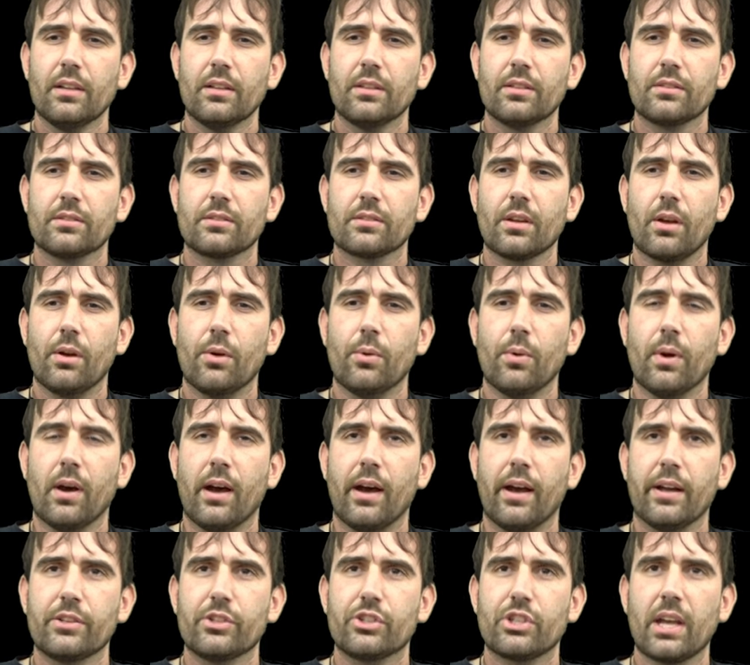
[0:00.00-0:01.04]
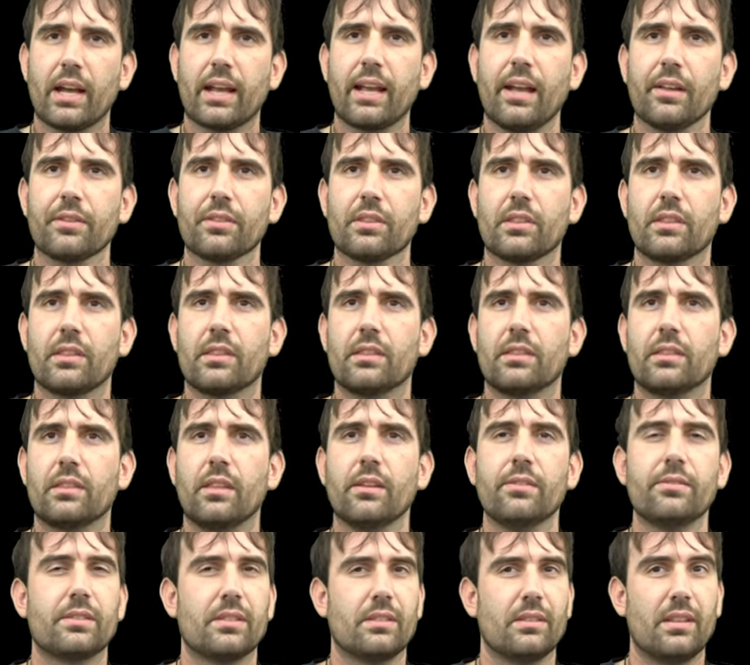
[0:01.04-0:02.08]
So uh, check out
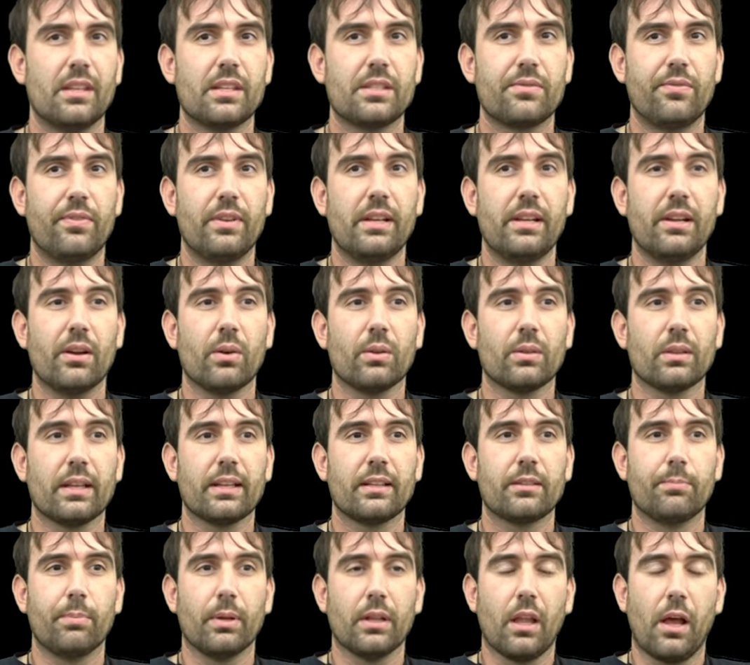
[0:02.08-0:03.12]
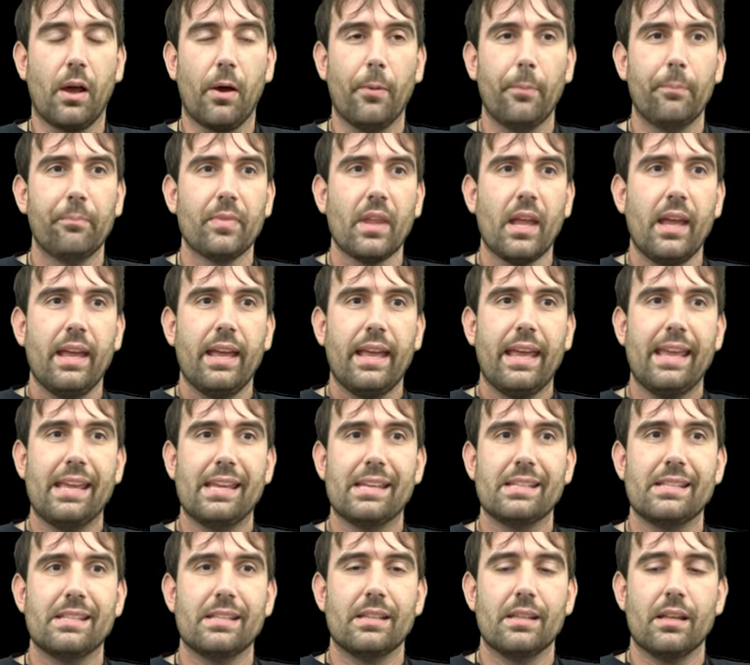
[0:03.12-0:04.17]
the, this video linked below
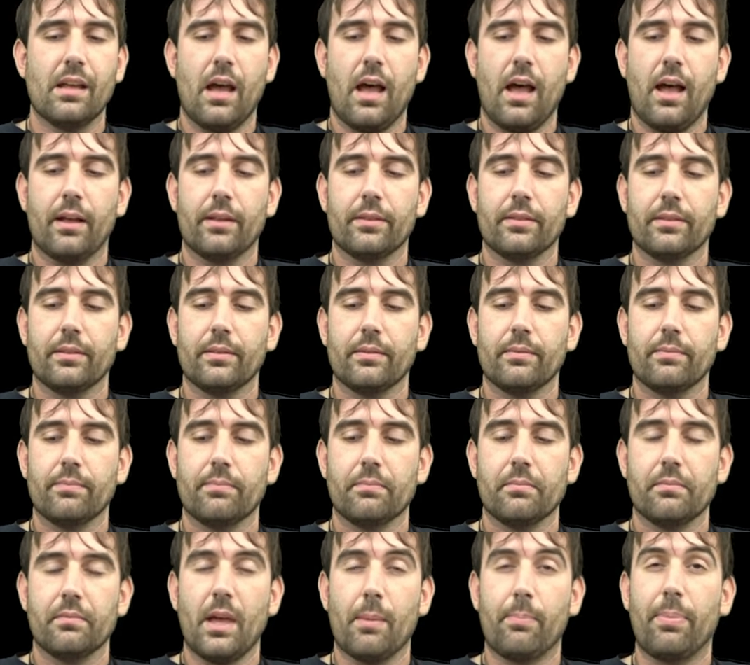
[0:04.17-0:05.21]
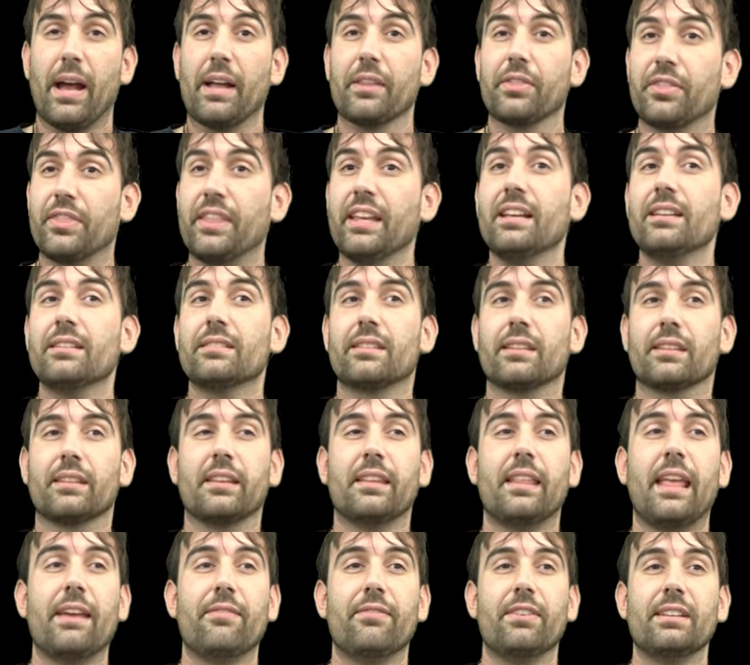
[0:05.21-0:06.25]
in uh, about things that the
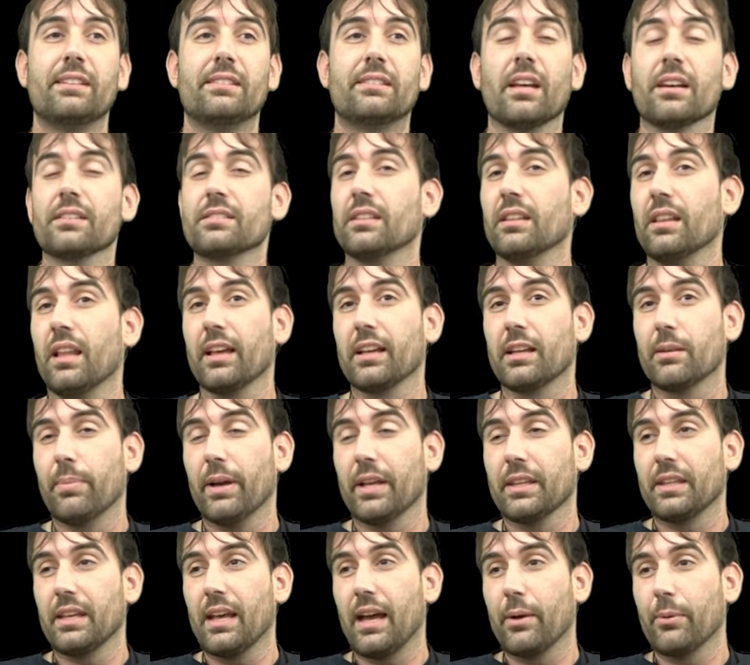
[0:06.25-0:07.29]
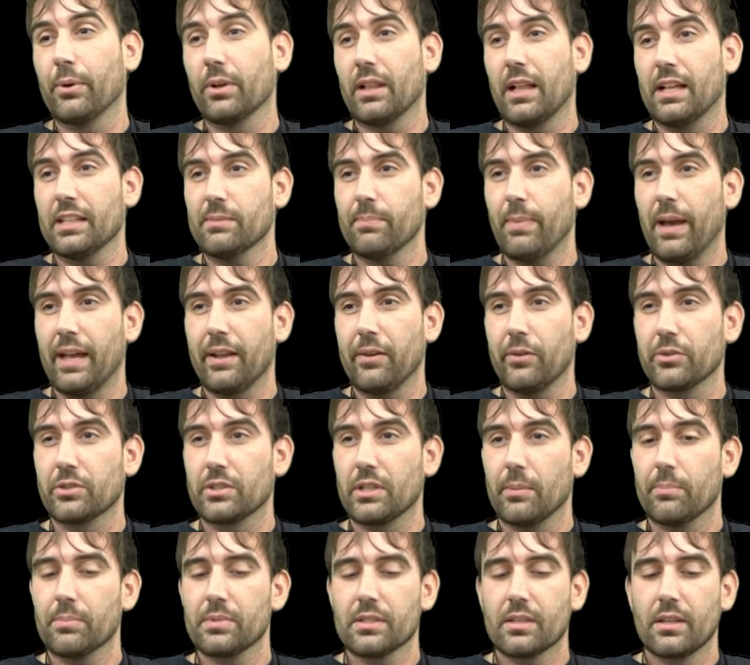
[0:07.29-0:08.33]
Navy doesn't like about the Iowa class
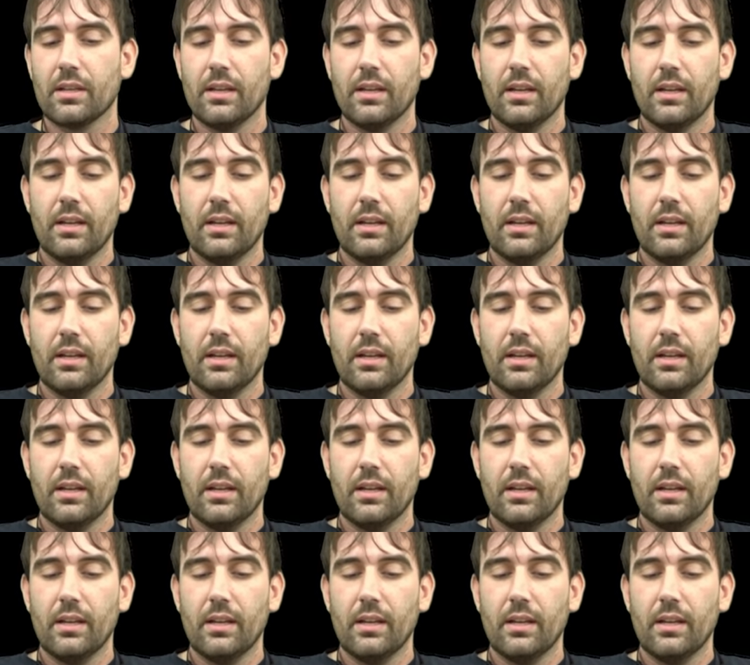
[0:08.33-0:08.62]
battleships.